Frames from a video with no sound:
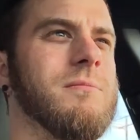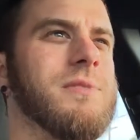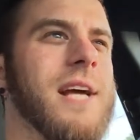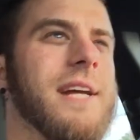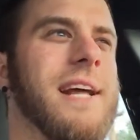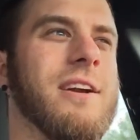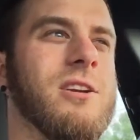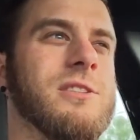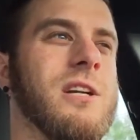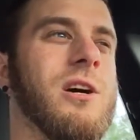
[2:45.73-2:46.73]
sat down and
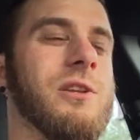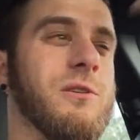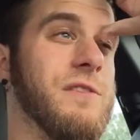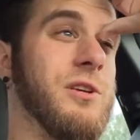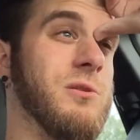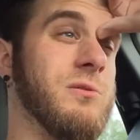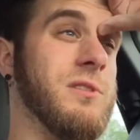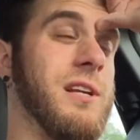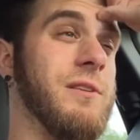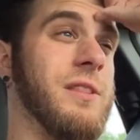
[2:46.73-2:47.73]
looked at all the reviews
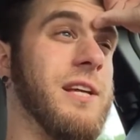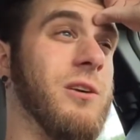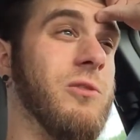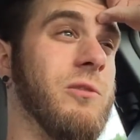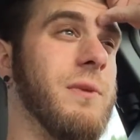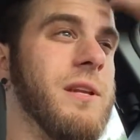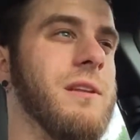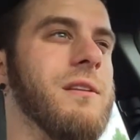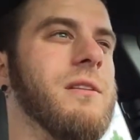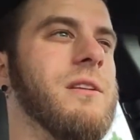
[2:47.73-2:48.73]
and everything on them,
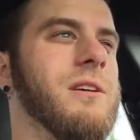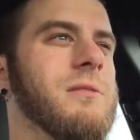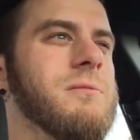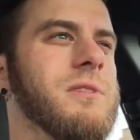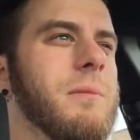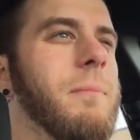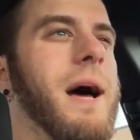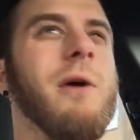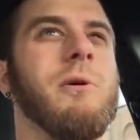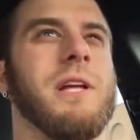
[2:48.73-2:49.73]
and the
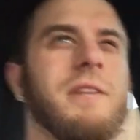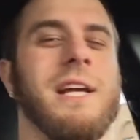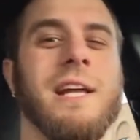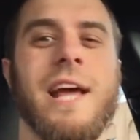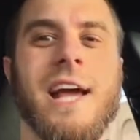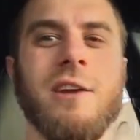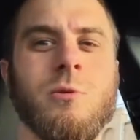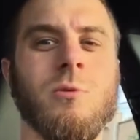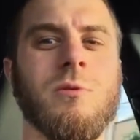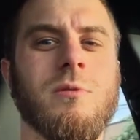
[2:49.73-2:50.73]
power that they can
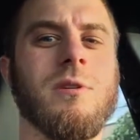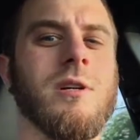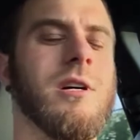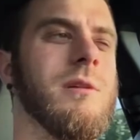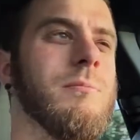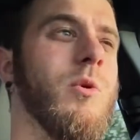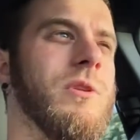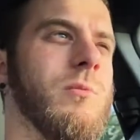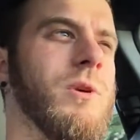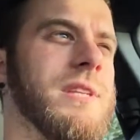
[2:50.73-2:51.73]
handle. More
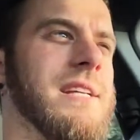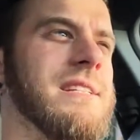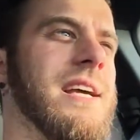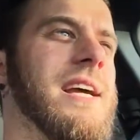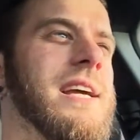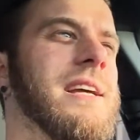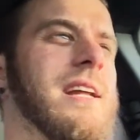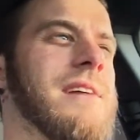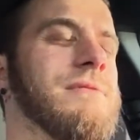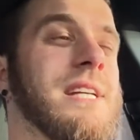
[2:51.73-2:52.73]
than what they say, and
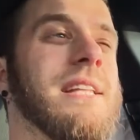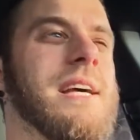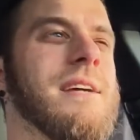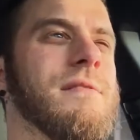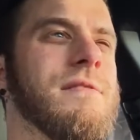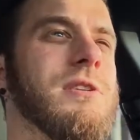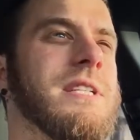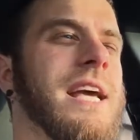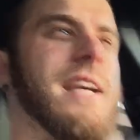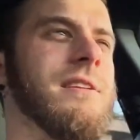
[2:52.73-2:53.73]
I've seen that
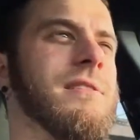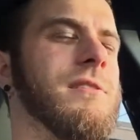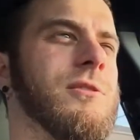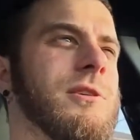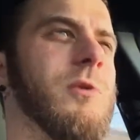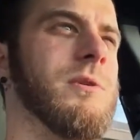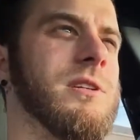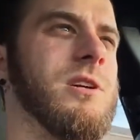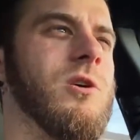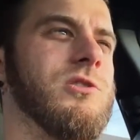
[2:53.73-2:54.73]
firsthand through going
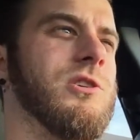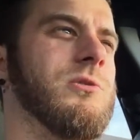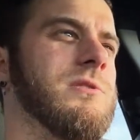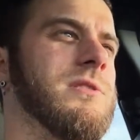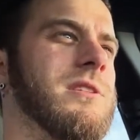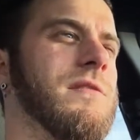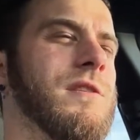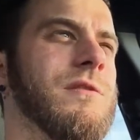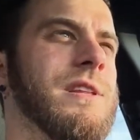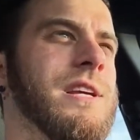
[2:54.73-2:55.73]
to car shows and stuff
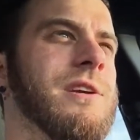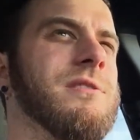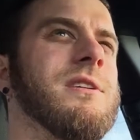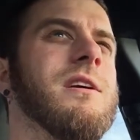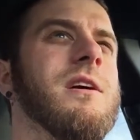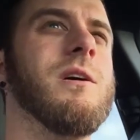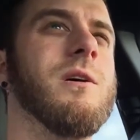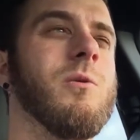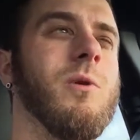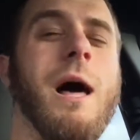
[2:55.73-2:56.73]
over the years.
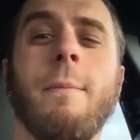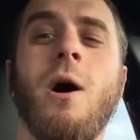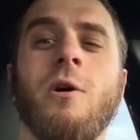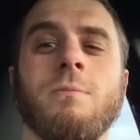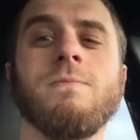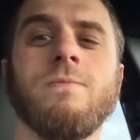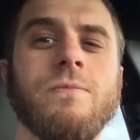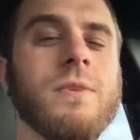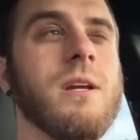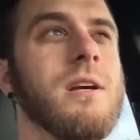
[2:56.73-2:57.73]
Well, I bought them.
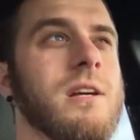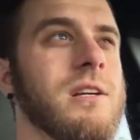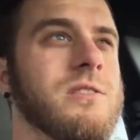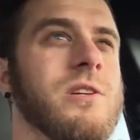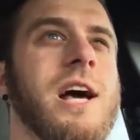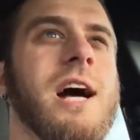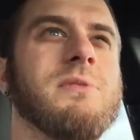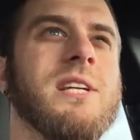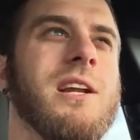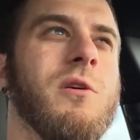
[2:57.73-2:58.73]
So now I'm
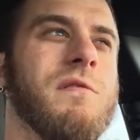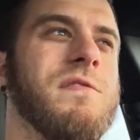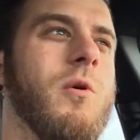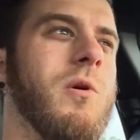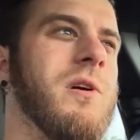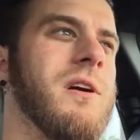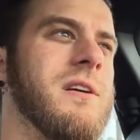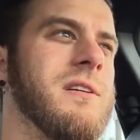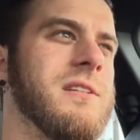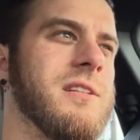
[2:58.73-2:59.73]
sitting on 4
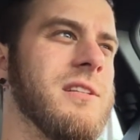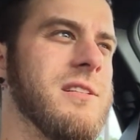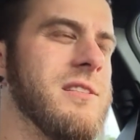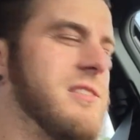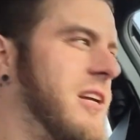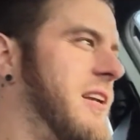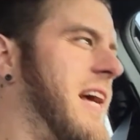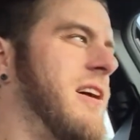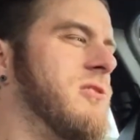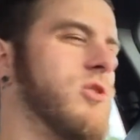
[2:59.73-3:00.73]
Sundown